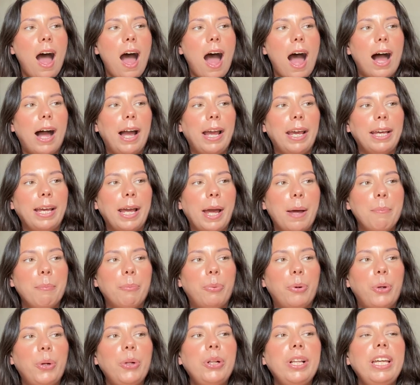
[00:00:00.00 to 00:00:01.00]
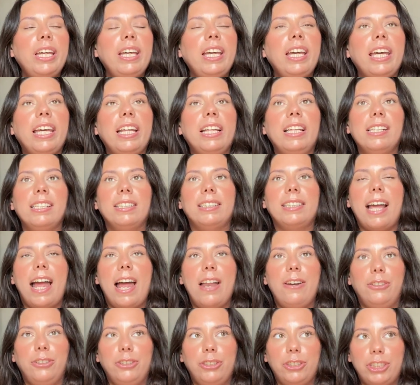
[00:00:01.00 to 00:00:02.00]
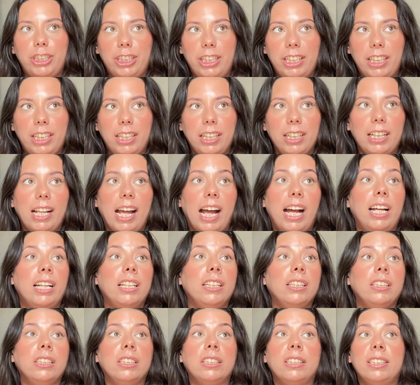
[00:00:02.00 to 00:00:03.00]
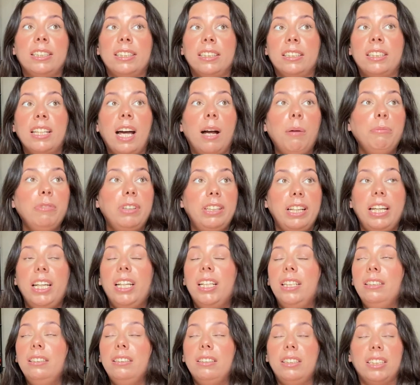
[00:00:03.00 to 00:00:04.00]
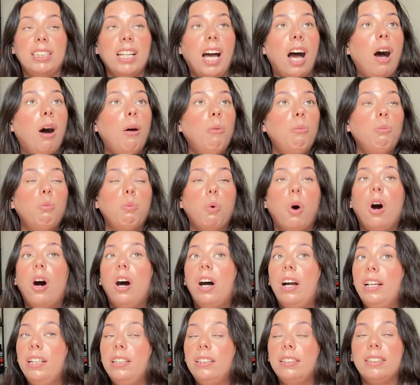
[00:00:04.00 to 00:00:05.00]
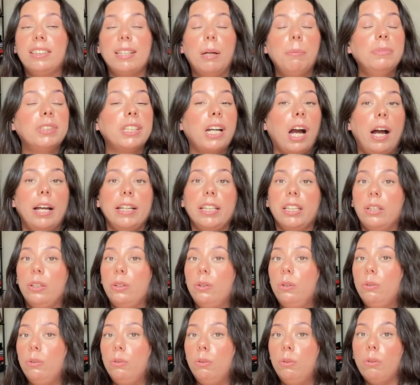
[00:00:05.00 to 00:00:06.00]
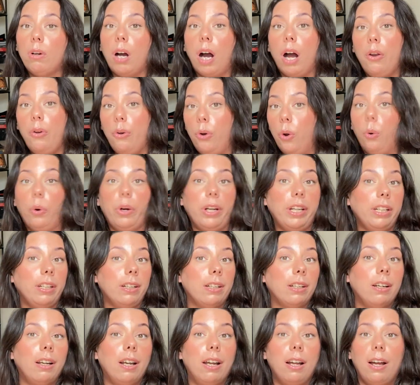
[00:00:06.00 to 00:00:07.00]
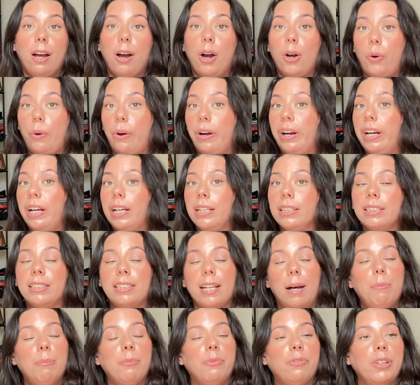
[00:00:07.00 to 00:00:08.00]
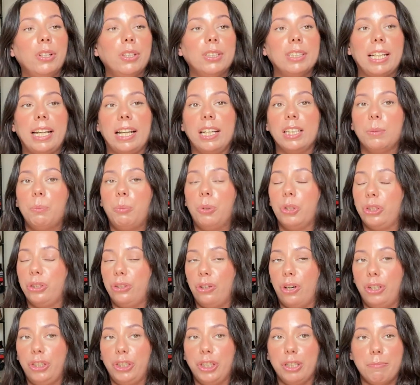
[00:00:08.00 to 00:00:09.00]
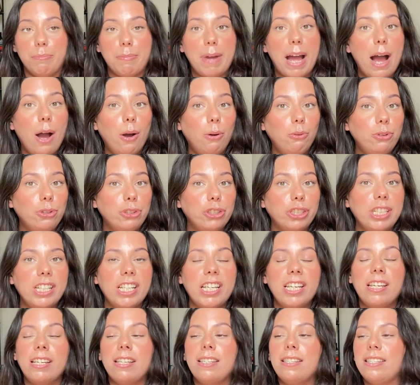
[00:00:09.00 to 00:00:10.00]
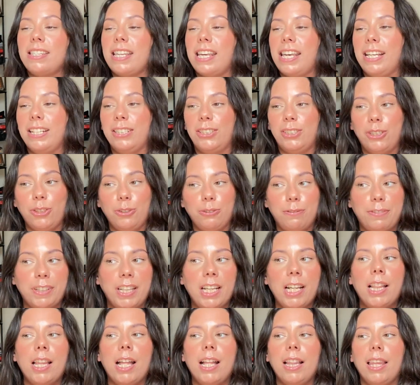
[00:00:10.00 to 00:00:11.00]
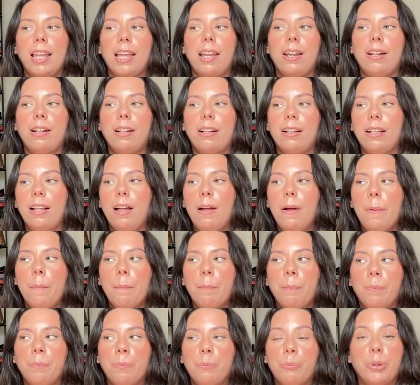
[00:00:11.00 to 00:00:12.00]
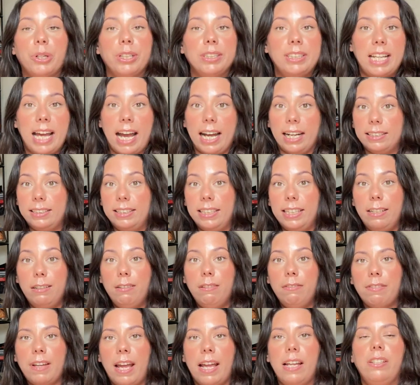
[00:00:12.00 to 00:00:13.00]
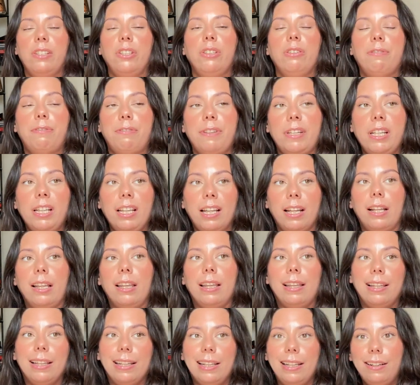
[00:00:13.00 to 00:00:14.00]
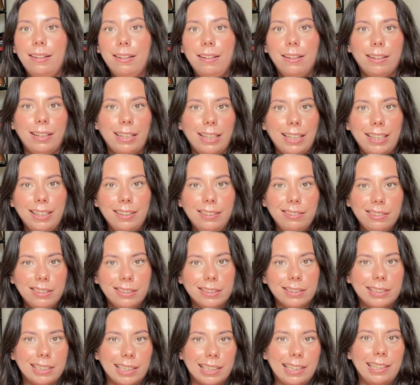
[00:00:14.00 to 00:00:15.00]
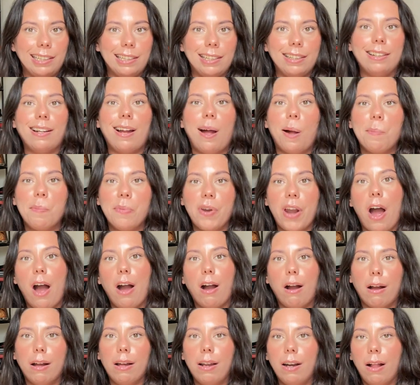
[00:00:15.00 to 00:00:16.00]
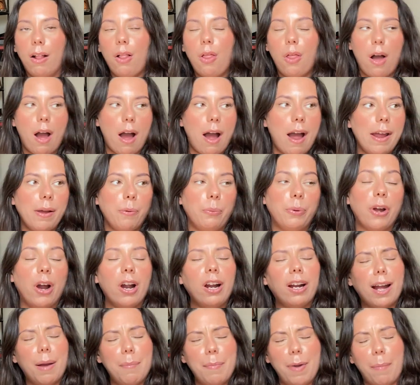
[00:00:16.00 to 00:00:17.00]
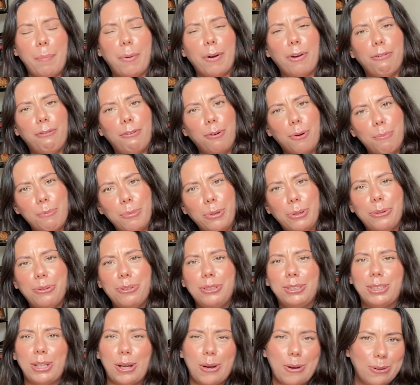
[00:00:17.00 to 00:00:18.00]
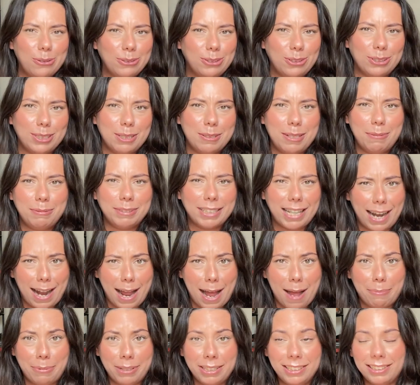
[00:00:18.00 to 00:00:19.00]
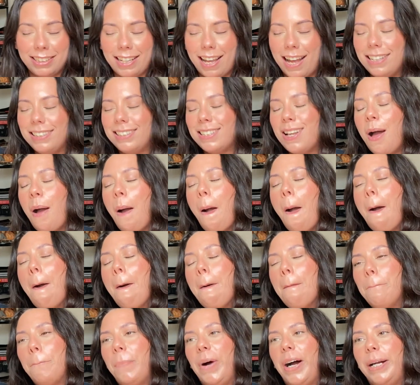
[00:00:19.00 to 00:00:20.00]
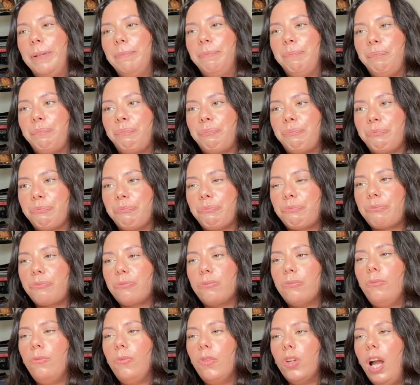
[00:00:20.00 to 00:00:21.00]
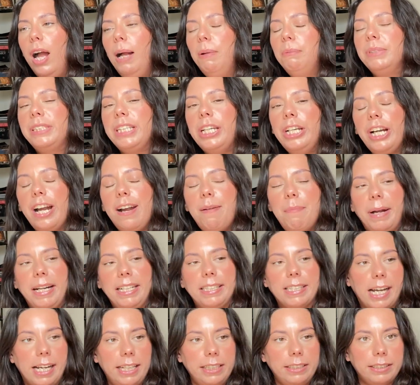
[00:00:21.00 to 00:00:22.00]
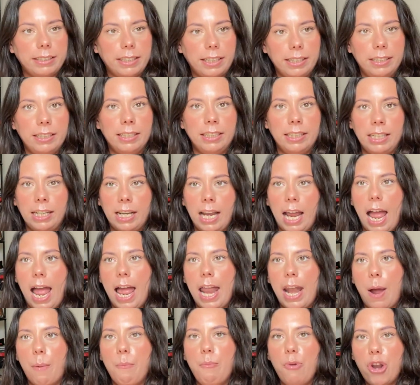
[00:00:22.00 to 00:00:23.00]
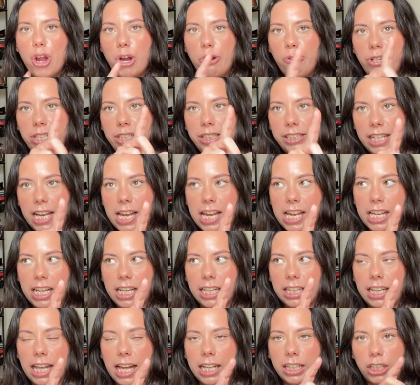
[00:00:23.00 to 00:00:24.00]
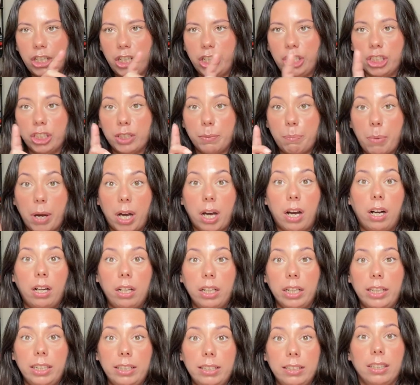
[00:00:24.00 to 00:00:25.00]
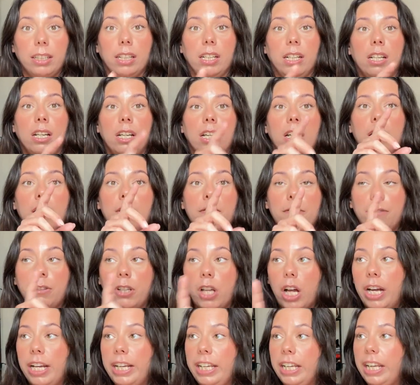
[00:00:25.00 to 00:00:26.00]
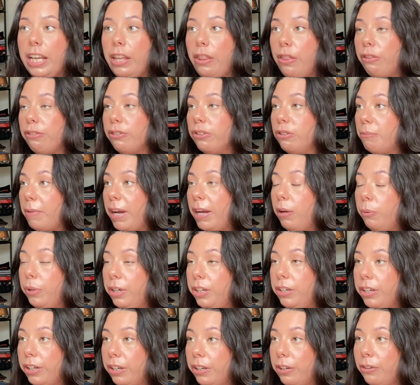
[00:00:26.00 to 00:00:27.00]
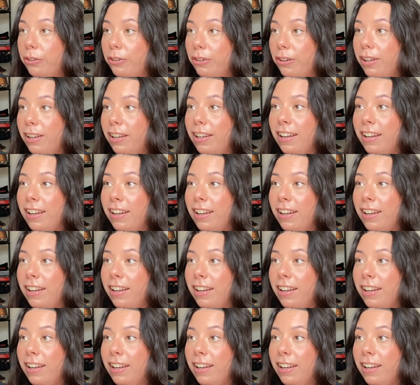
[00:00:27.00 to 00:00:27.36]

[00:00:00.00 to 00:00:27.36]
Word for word: I am pulling in this energy that something, someone, something's got you annoyed. Aquarius, something feels like it's pushing on your boundaries. It's, you feel a little protective and you feel a little irritated. I'm not gonna lie. We are coming up on a full moon, so, so sometimes that happens, yes. But I'm sitting at my desk and I'm noticing that there's pollen flying in through my window.